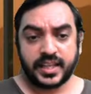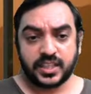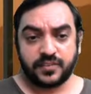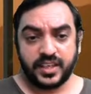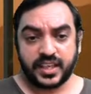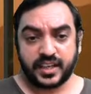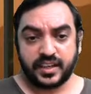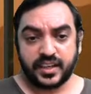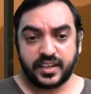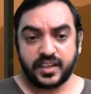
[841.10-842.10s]
the week
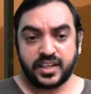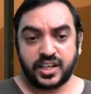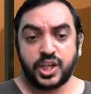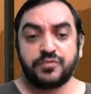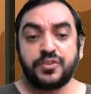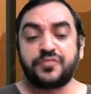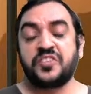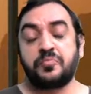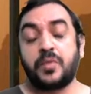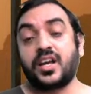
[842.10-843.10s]
ended 5th
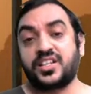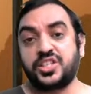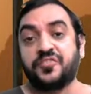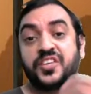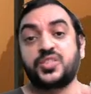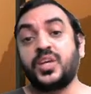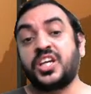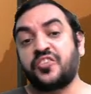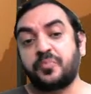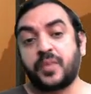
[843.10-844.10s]
of March, first week
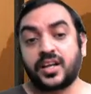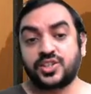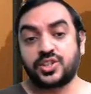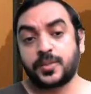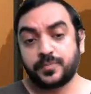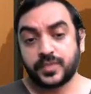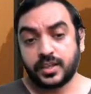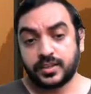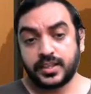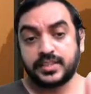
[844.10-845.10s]
of March,
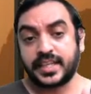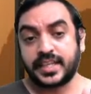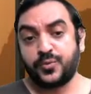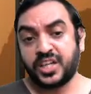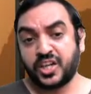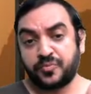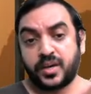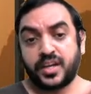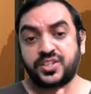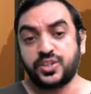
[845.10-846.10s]
then second week of
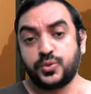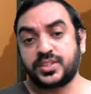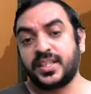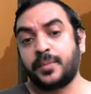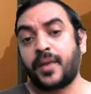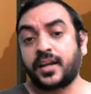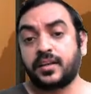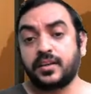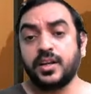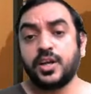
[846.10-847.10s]
March, you see the
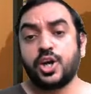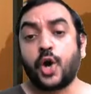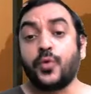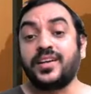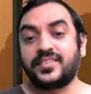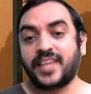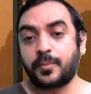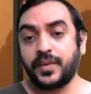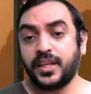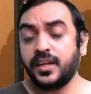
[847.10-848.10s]
pattern, how it is
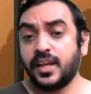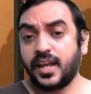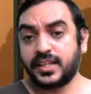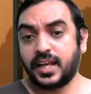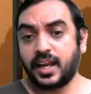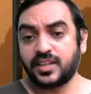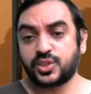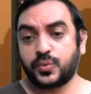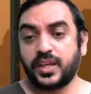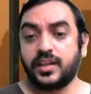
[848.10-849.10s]
happening. And the last
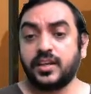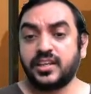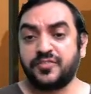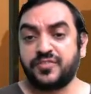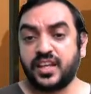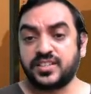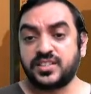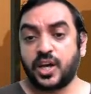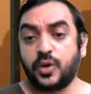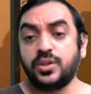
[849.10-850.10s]
week, Nifty is
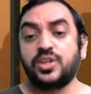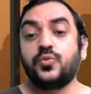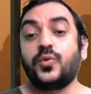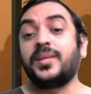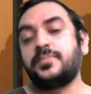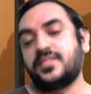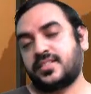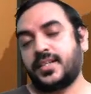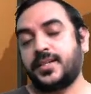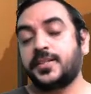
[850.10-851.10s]
down 1%.